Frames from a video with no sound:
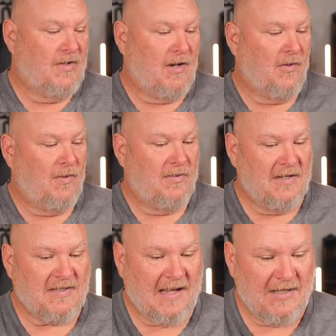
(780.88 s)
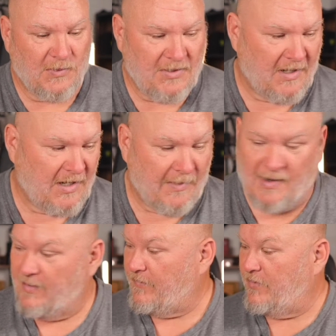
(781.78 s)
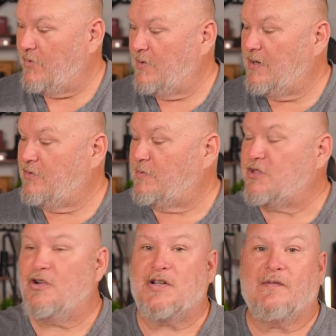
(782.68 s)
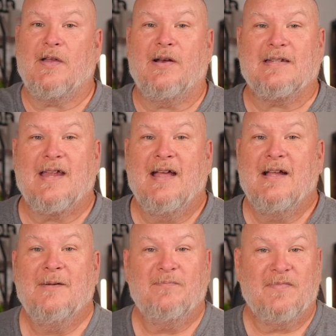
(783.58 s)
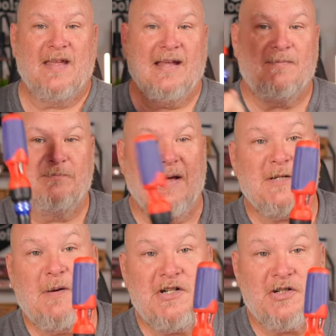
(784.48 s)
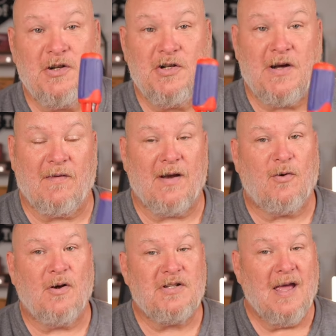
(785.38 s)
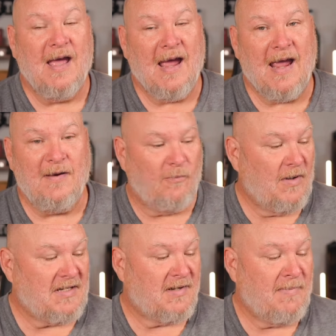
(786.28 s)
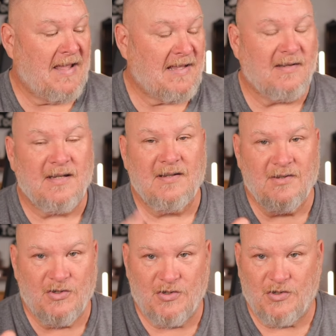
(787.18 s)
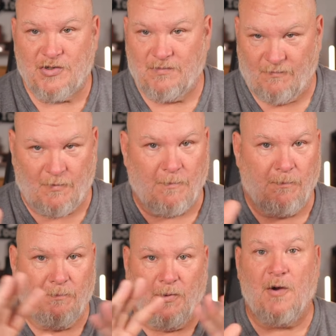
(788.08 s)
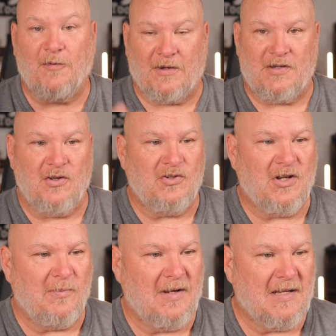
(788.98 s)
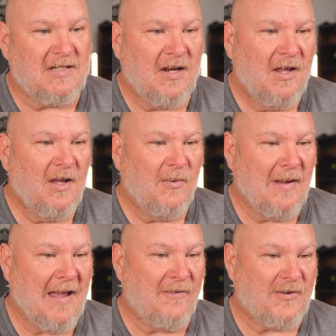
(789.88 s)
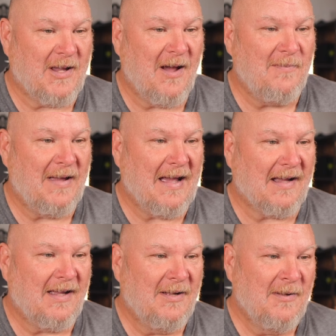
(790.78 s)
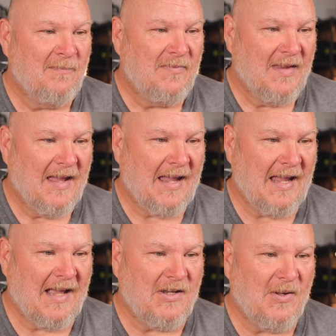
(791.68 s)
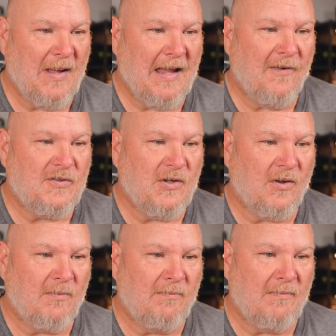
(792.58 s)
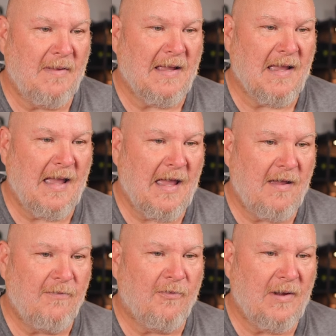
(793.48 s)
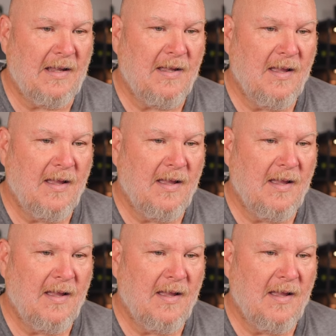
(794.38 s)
know, in this case, we're talking about, I don't even know what I do with my screwdriver. There it is. Best budget screwdriver. And of course, and wait, to make it perfect YouTube-ness, we have to come back and you have to make every